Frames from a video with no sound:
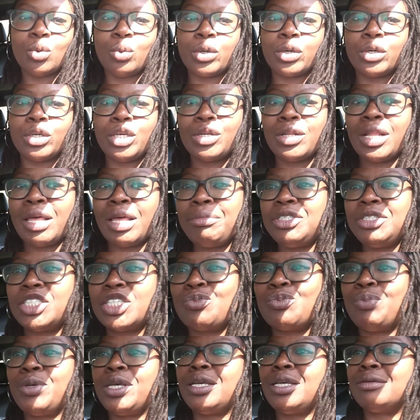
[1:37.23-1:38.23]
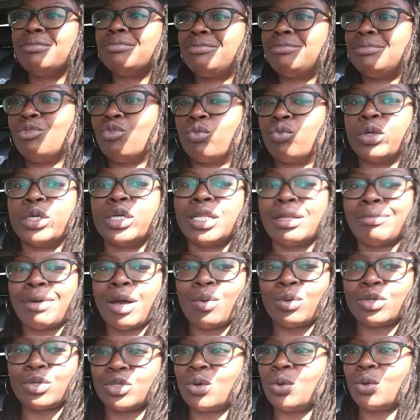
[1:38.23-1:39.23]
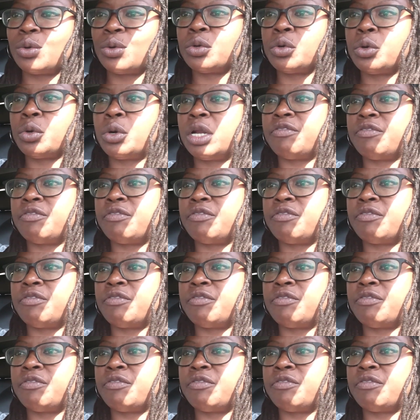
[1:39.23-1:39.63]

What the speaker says: well, let me just be real about what's going on.